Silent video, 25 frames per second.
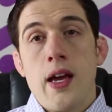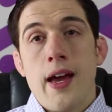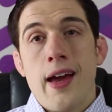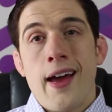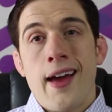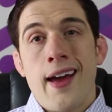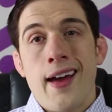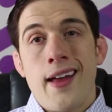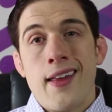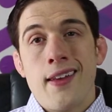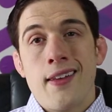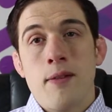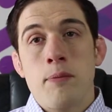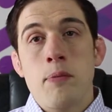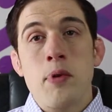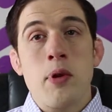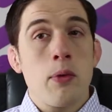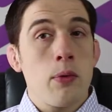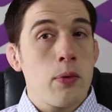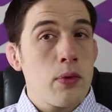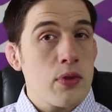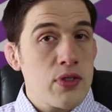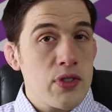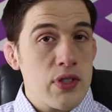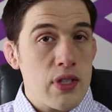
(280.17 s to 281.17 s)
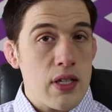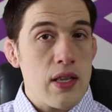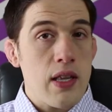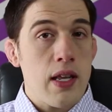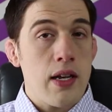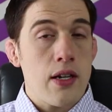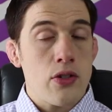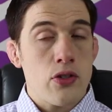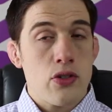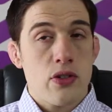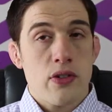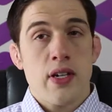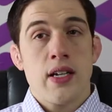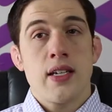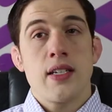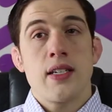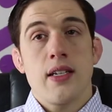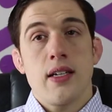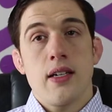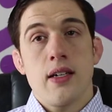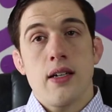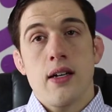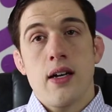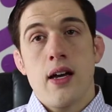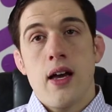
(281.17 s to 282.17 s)
And people will see that it's your
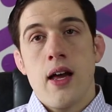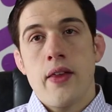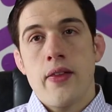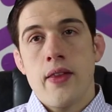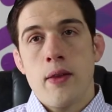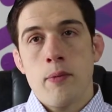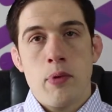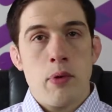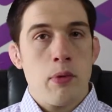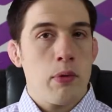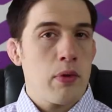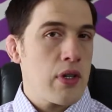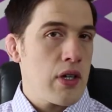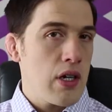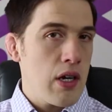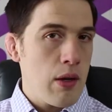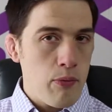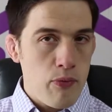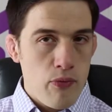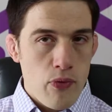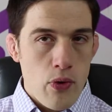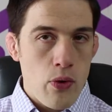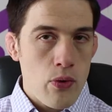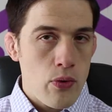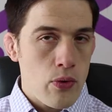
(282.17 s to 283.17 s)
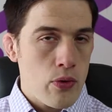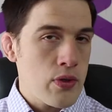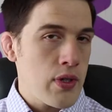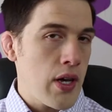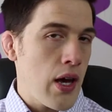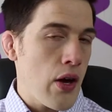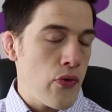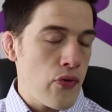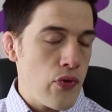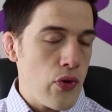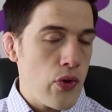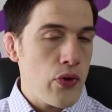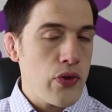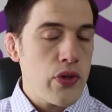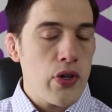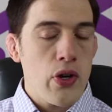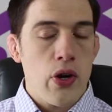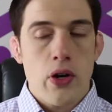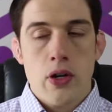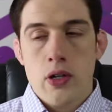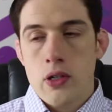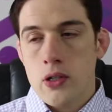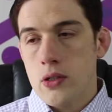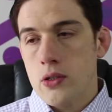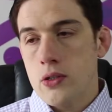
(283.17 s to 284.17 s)
idea, and then people can upvote or downvote the
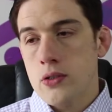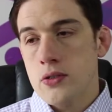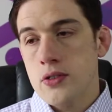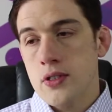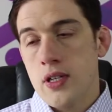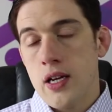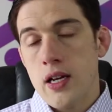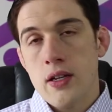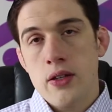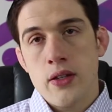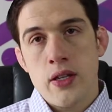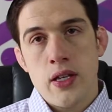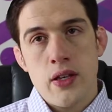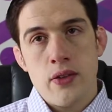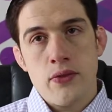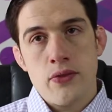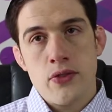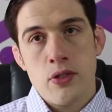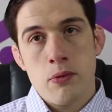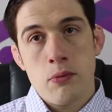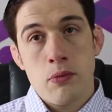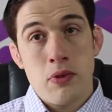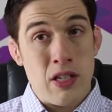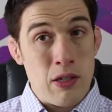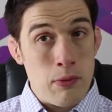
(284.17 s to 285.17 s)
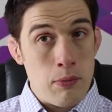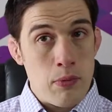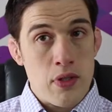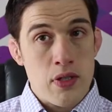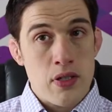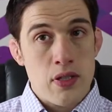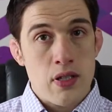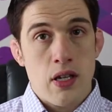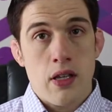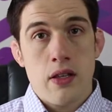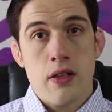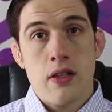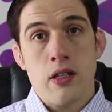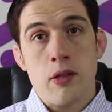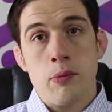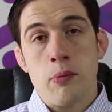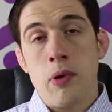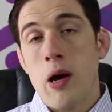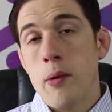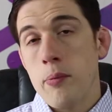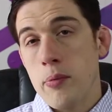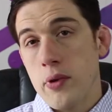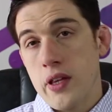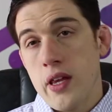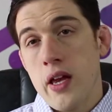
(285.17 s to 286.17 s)
article to kind of give some litmus on the
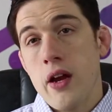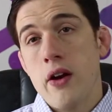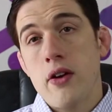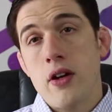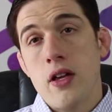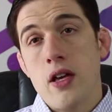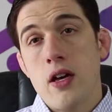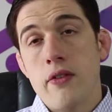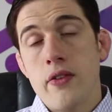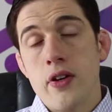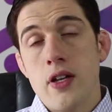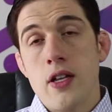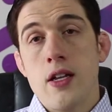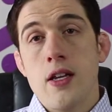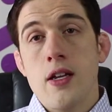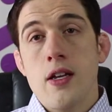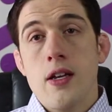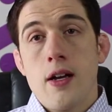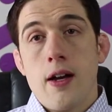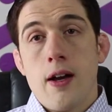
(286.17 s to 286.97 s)
popularity of it.